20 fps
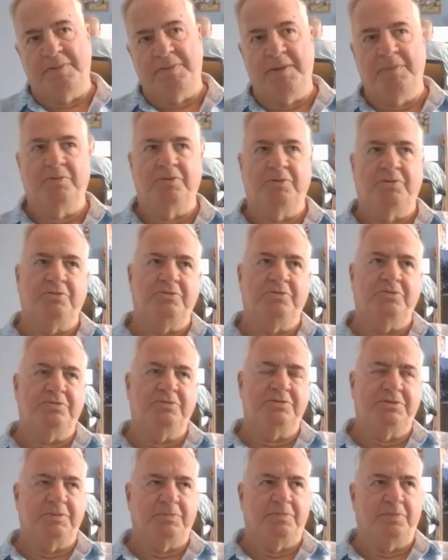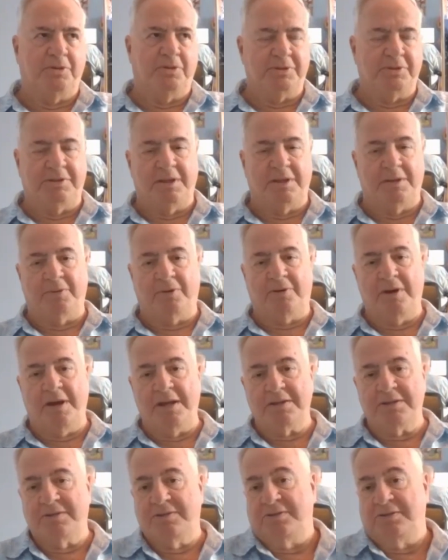people who support the
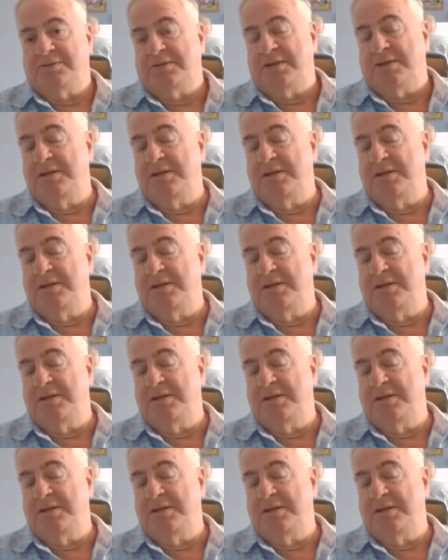Democrats just